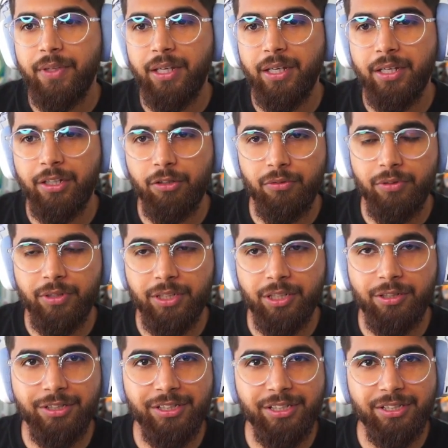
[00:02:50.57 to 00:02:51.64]
and it'll
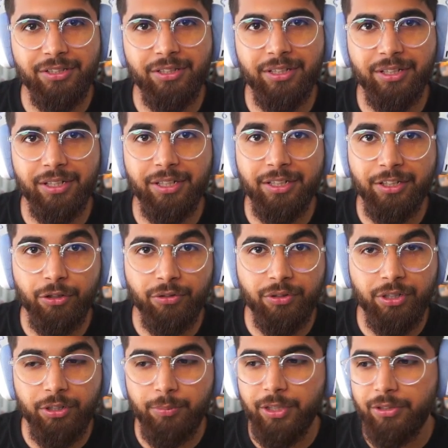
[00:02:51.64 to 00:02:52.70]
return JSON data in your
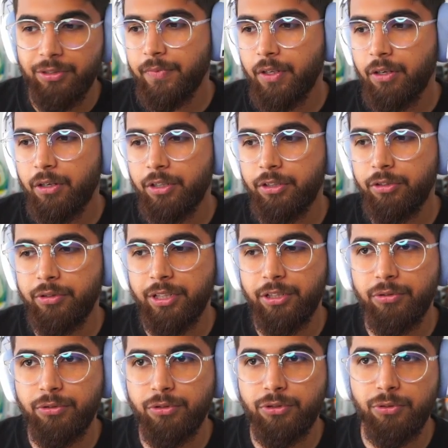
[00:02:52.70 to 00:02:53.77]
terminal, or you can
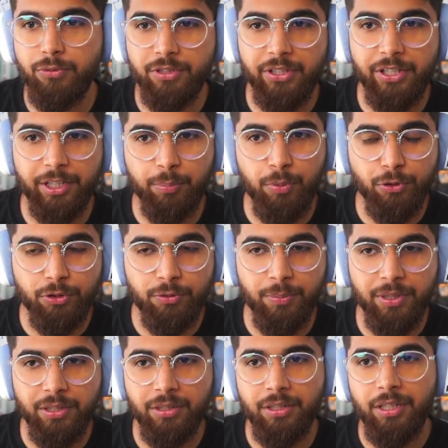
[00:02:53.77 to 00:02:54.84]
use tools like
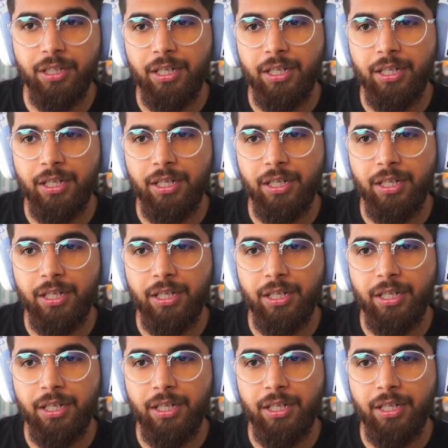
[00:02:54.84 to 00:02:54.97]
Postman